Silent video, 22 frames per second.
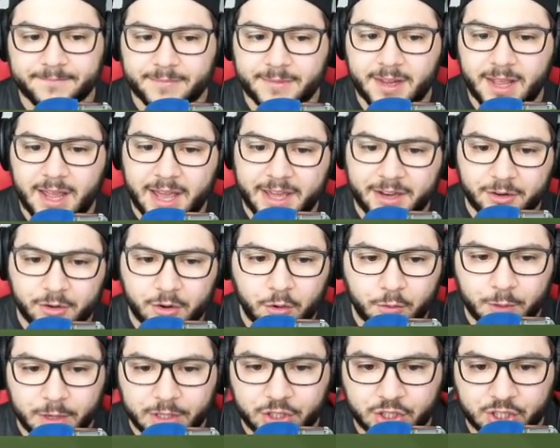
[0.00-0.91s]
I don't know
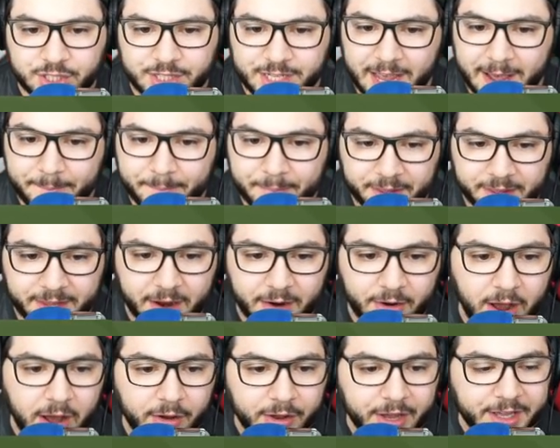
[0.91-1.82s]
what just happened
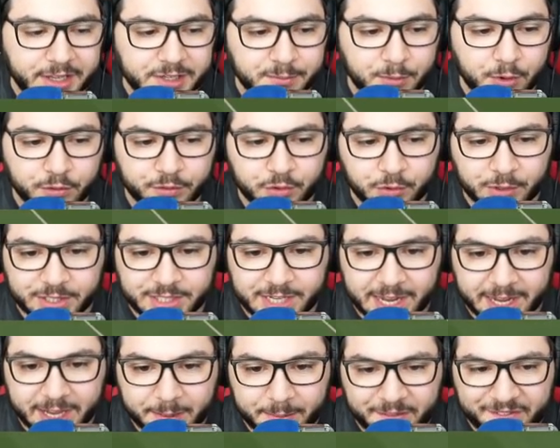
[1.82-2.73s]
there. Auge's moved to
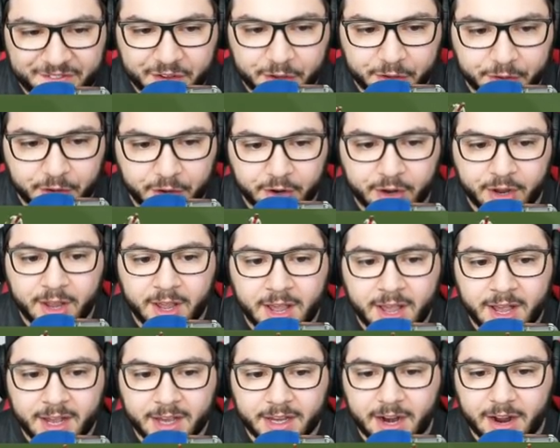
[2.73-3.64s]
attacking midfielder.
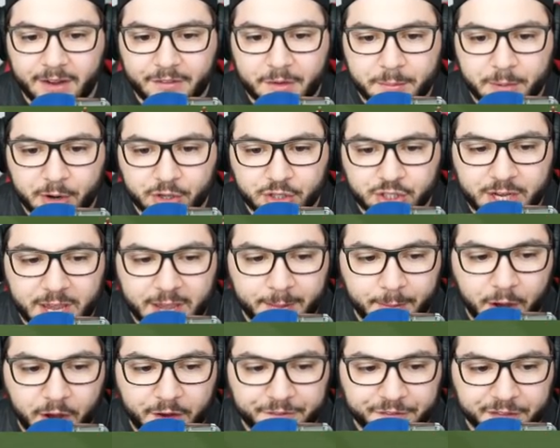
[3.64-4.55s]
Gravenberch
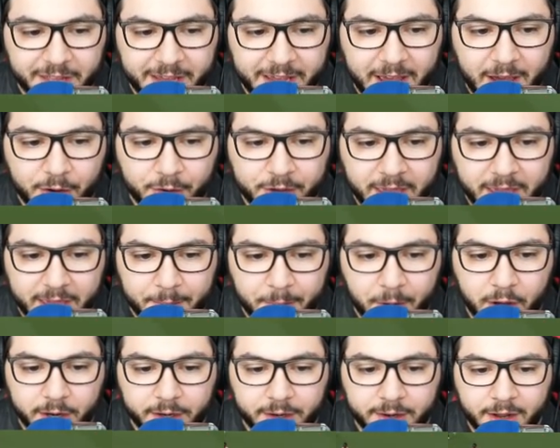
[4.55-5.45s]
came off. Leao
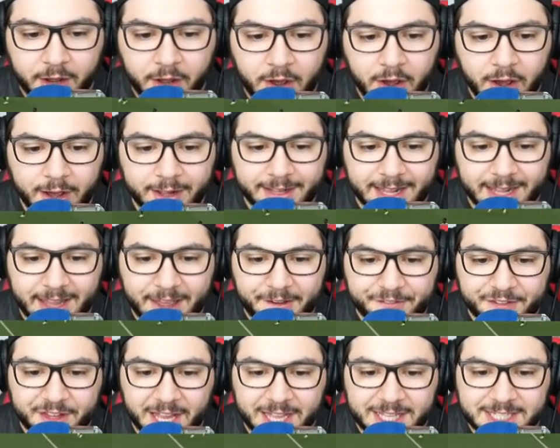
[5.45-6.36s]
came on on the
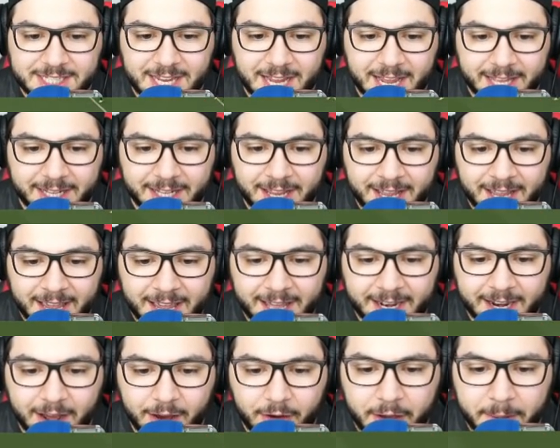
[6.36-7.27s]
left-hand side.
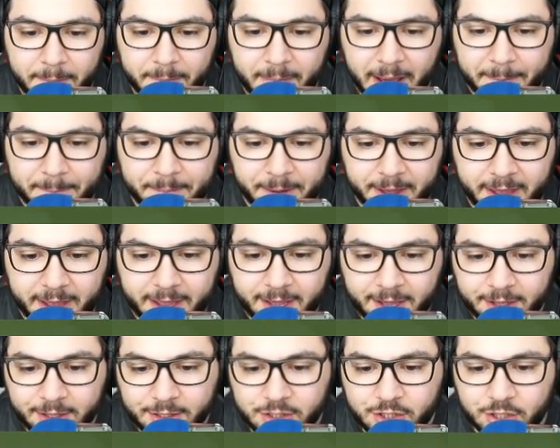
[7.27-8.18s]
And now Mbappe,
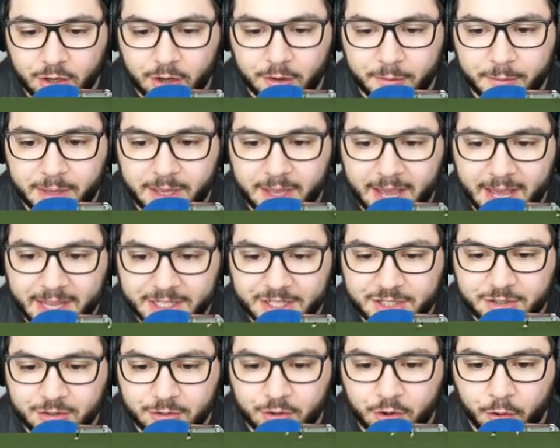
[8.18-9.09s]

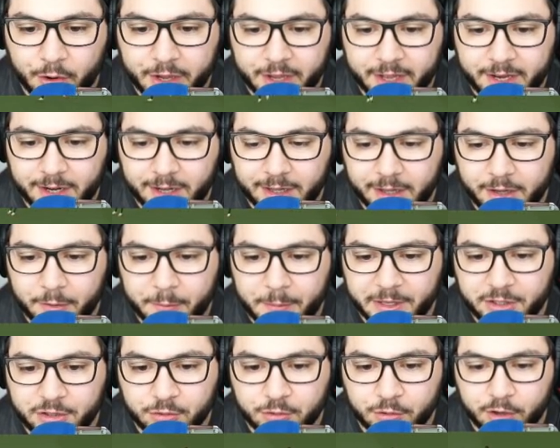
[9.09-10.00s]
Tomiyasu going in a little
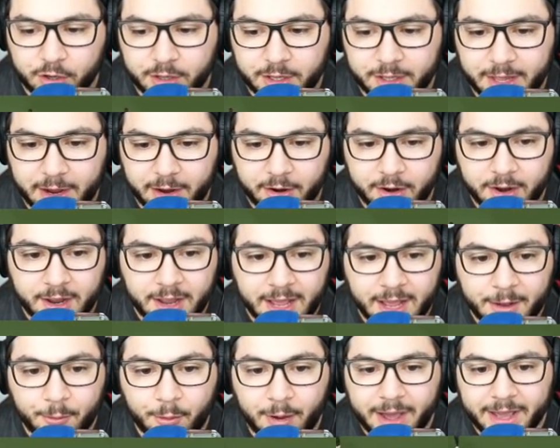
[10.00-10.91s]
bit too early there.
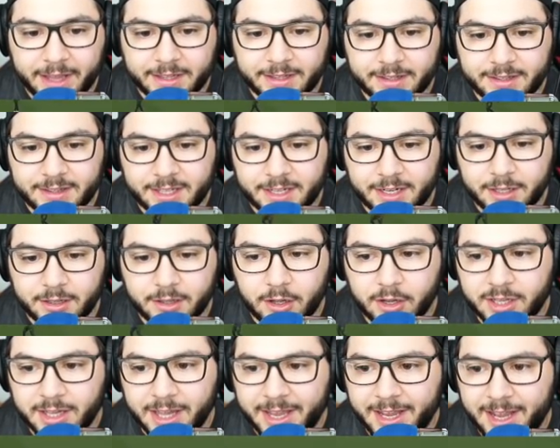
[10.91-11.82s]
Why did it
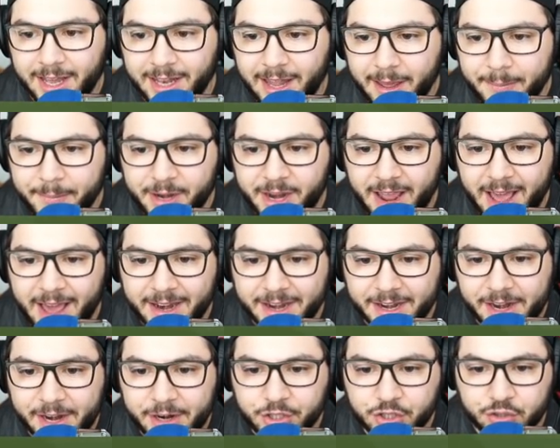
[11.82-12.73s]
look like Calabria had
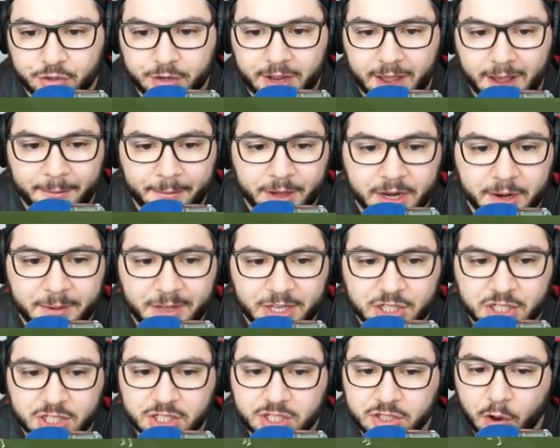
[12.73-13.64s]
an injury? I'm going to be
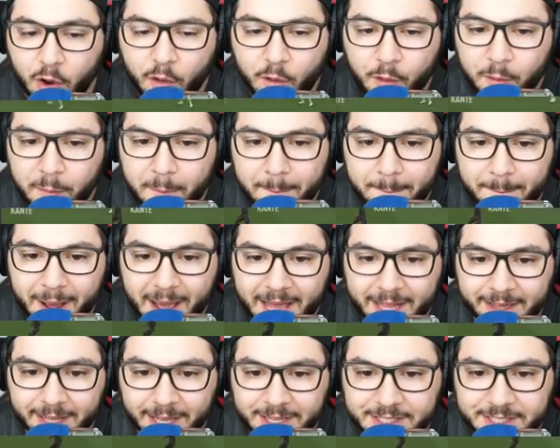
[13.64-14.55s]
so
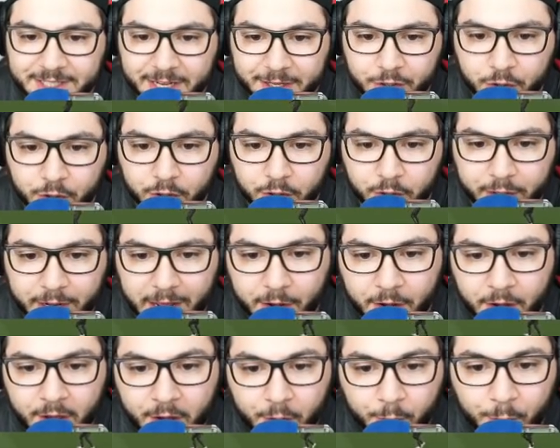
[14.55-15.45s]
mad. As Zaniolo
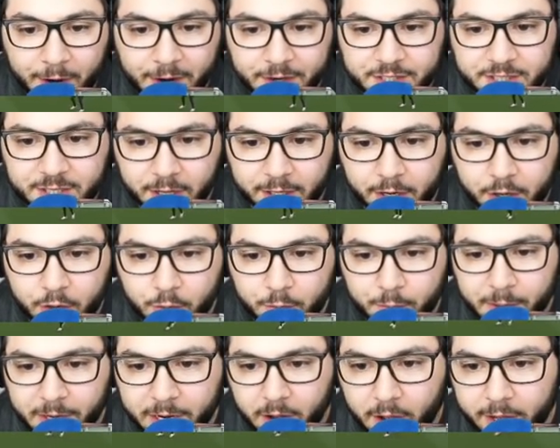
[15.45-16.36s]
now. Where's
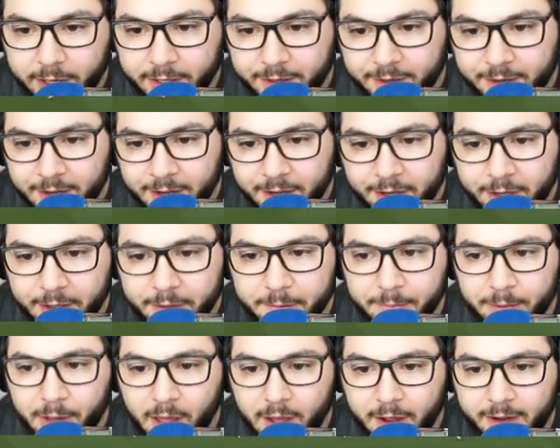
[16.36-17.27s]
Donnarumma gone? Good
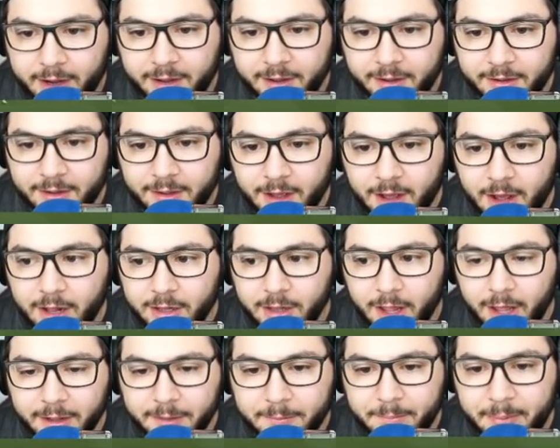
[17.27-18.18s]
block. A
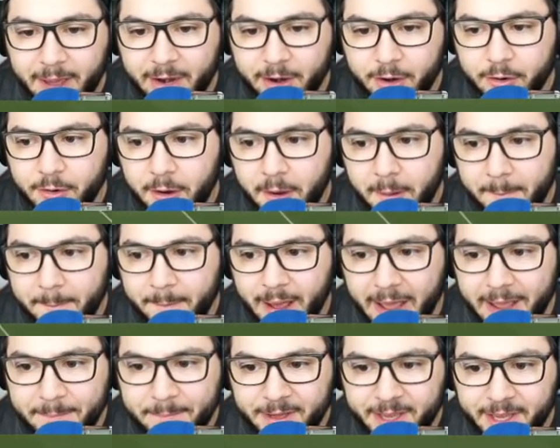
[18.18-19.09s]
lot better
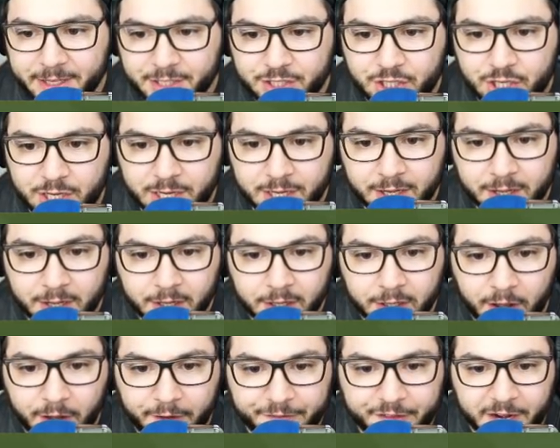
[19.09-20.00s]
by P S G.
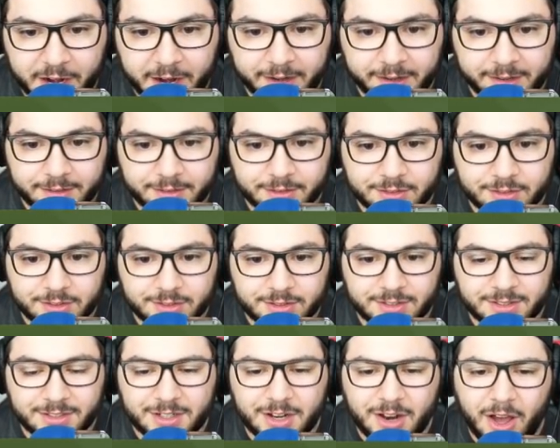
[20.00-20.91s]
Löfgren,
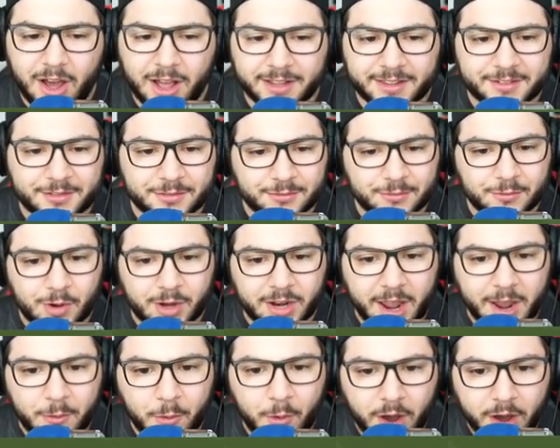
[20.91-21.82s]
not what
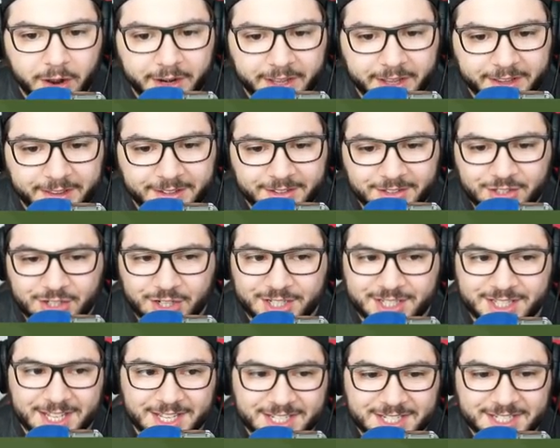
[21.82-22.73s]
I wanted.
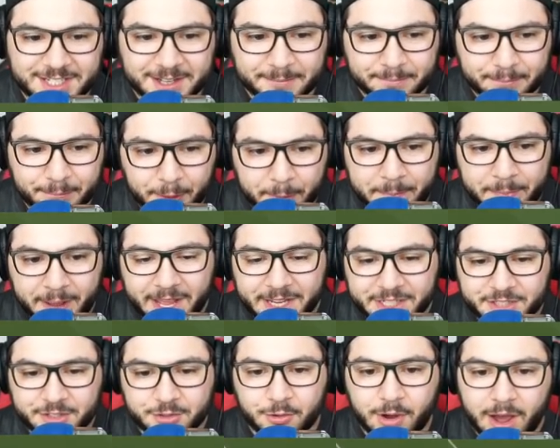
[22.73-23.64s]
Just a simple
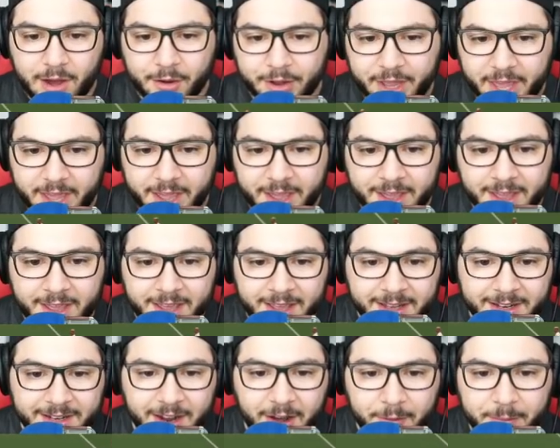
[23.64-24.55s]
pass to Auge.
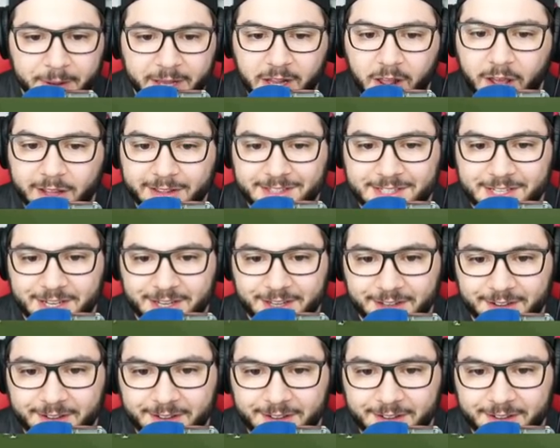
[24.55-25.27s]
Now Belotti.